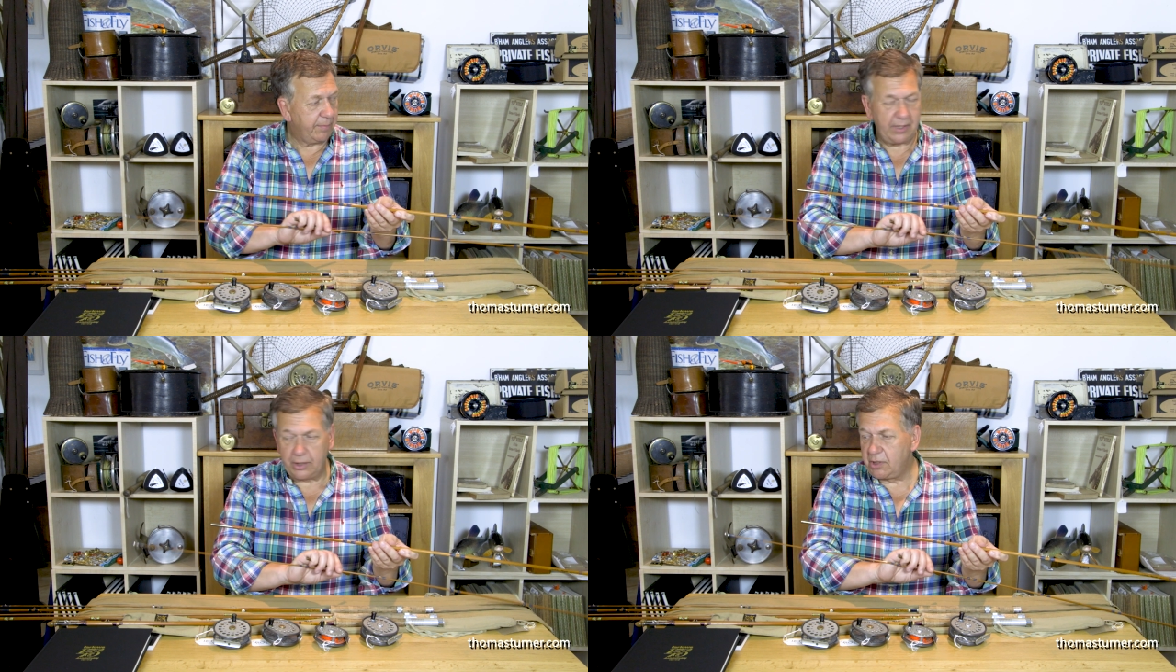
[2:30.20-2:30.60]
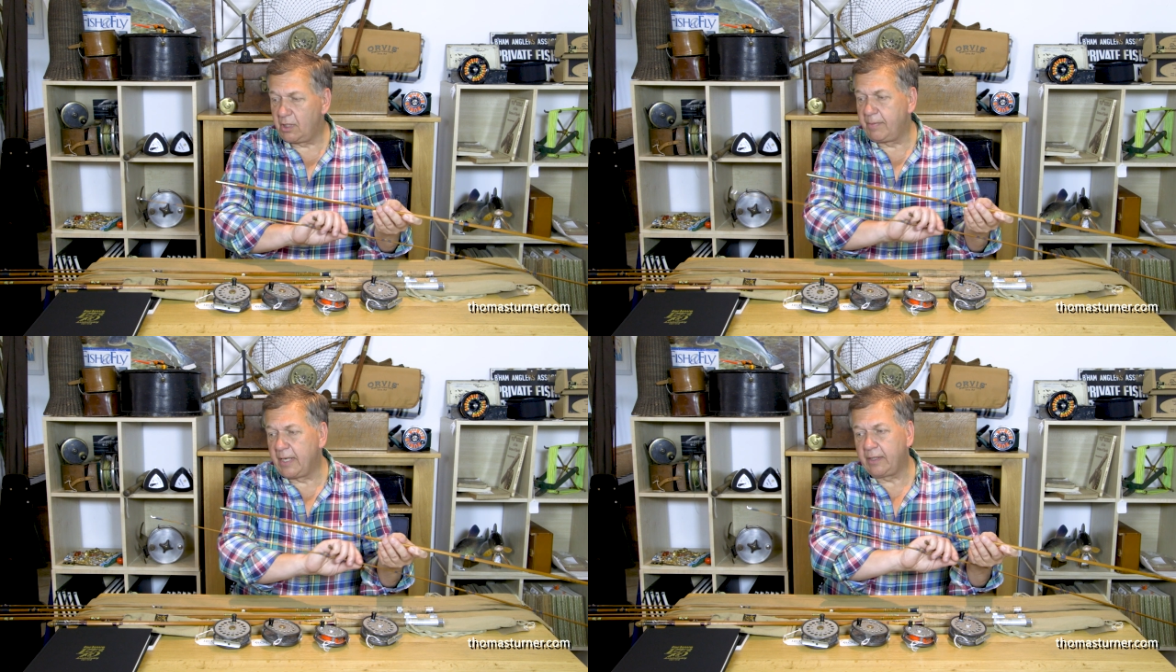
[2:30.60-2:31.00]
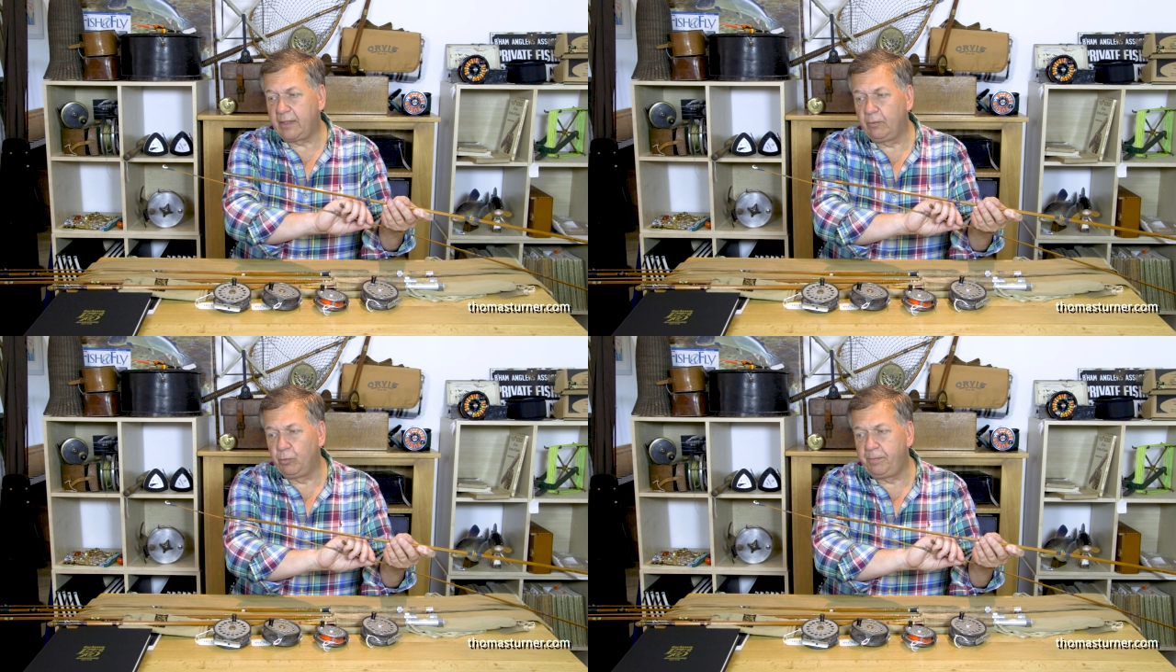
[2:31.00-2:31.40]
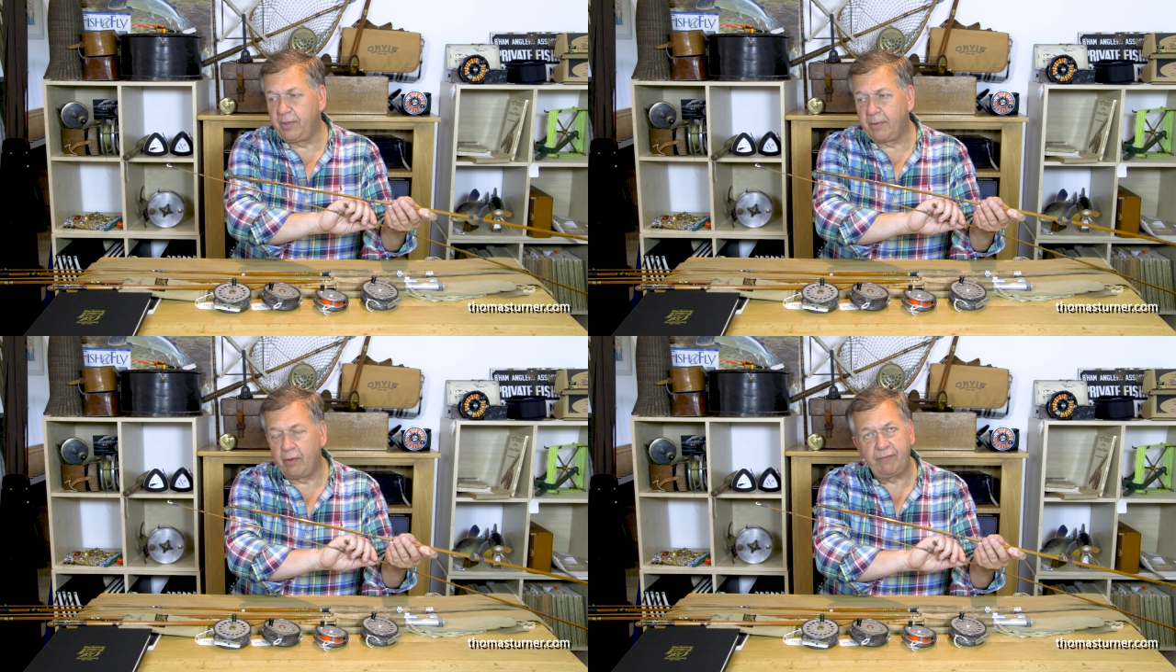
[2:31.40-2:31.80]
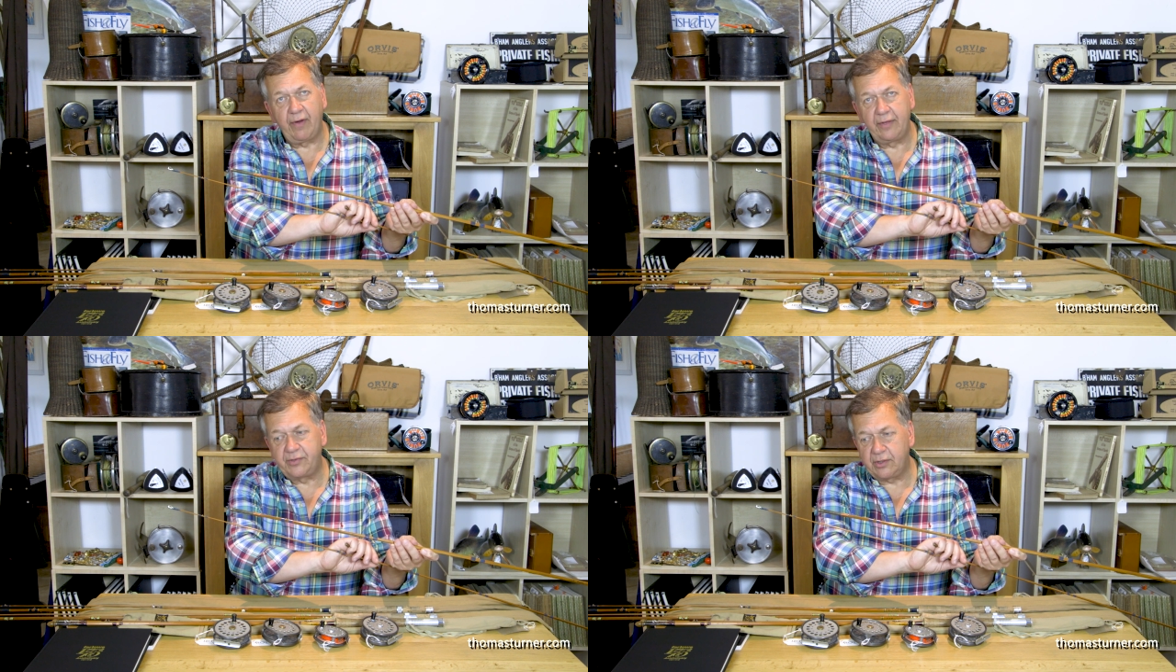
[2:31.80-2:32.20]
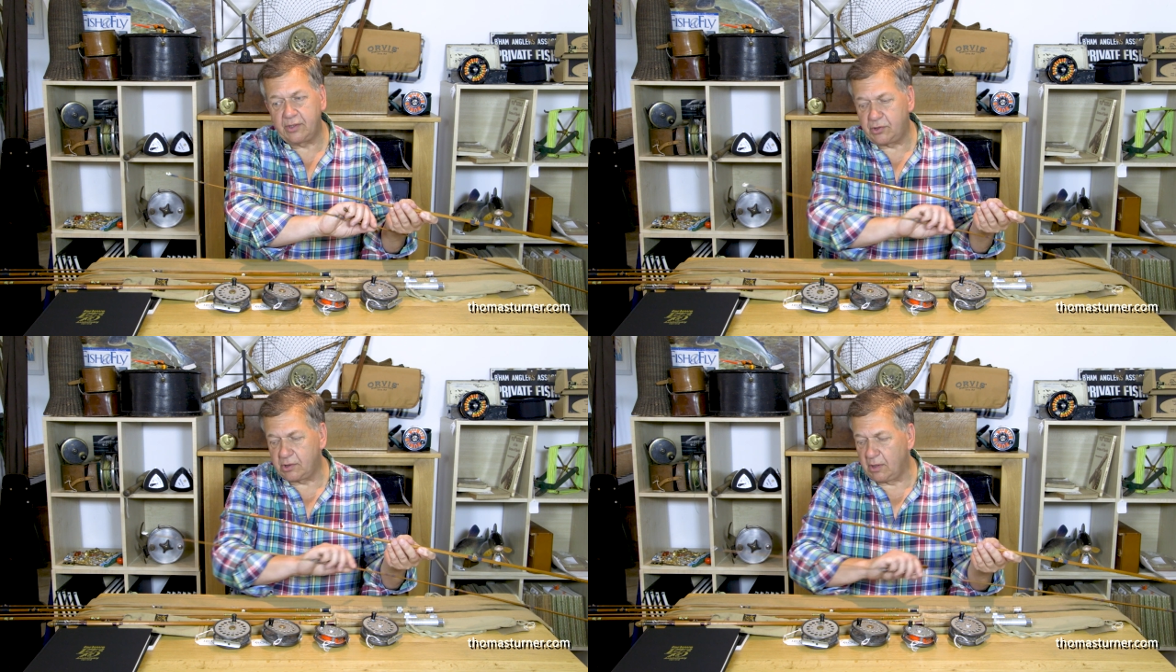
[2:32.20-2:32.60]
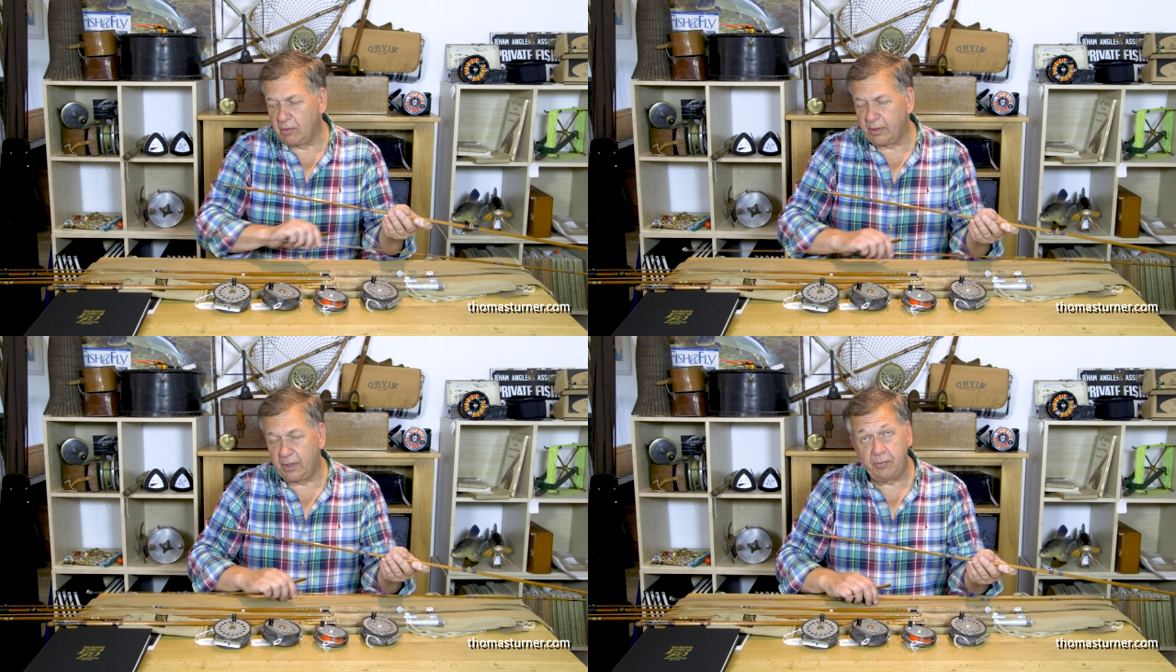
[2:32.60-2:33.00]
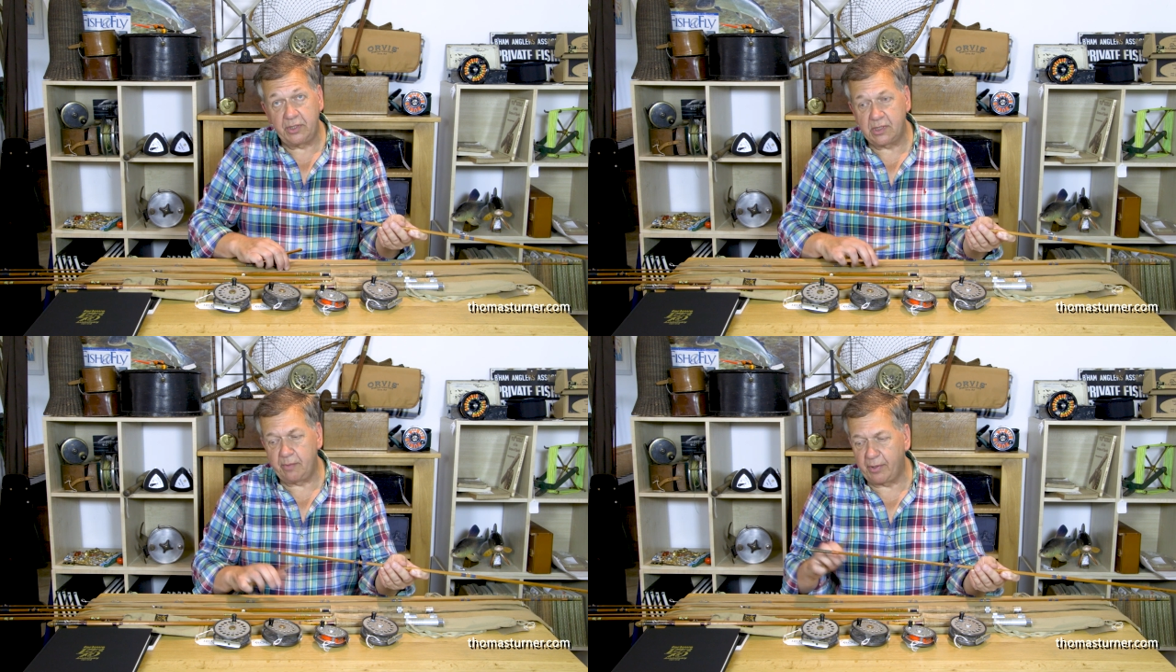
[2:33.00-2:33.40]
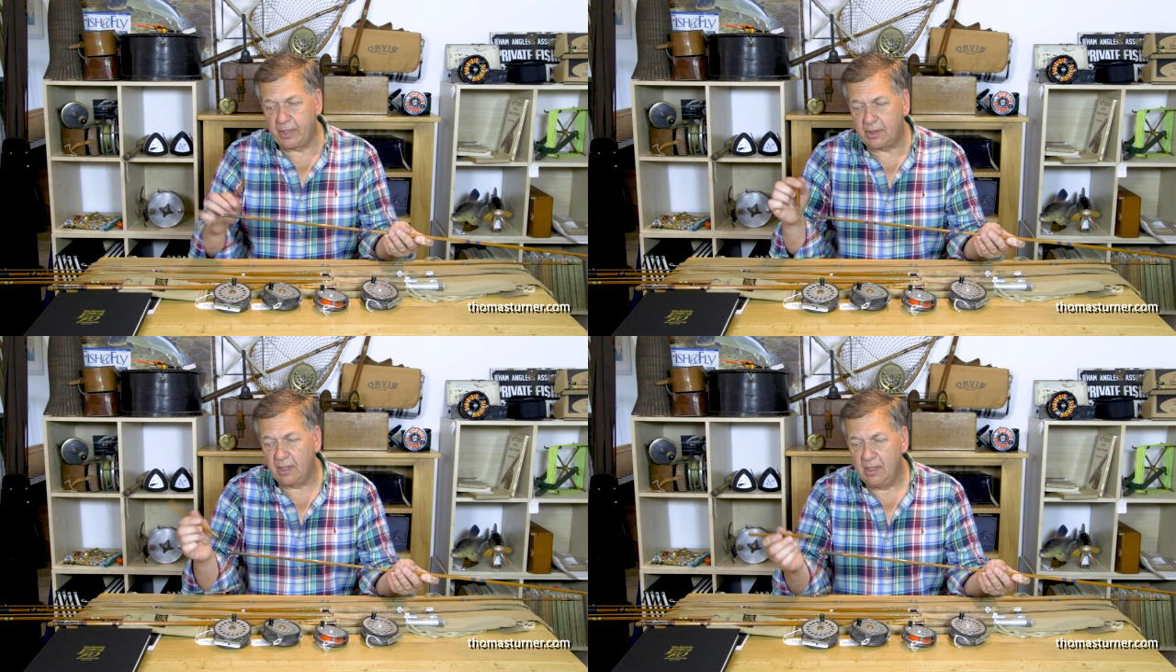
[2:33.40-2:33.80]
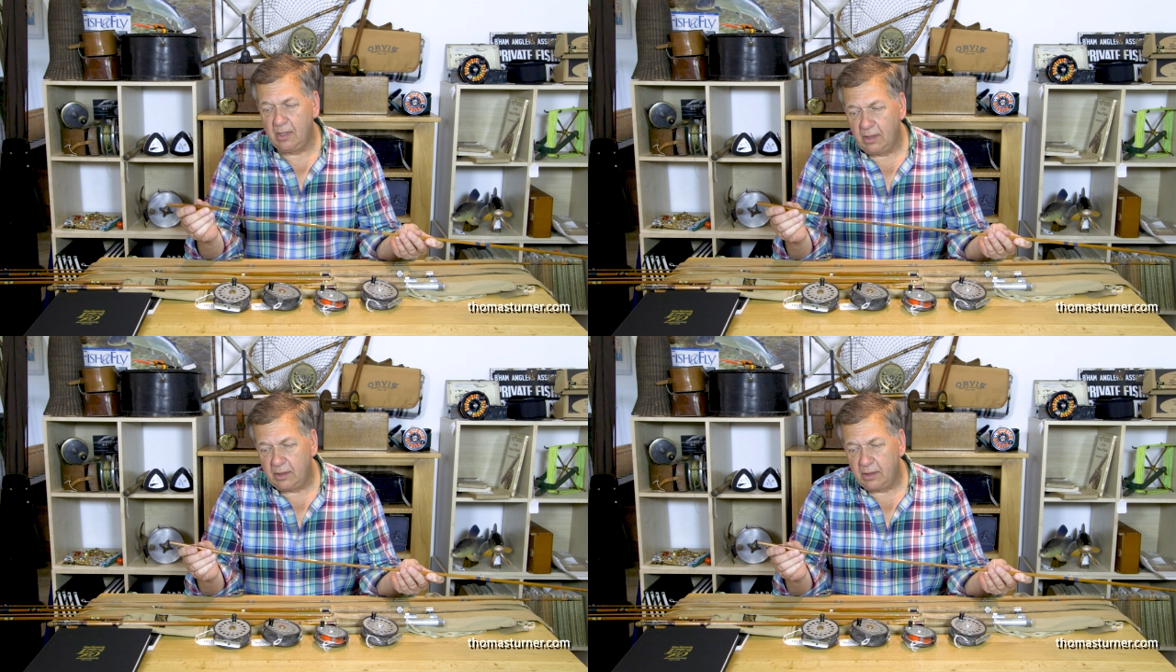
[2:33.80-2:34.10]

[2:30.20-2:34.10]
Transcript: the tip section in a bag, it would be about 5-6 inches longer, and it would easily break.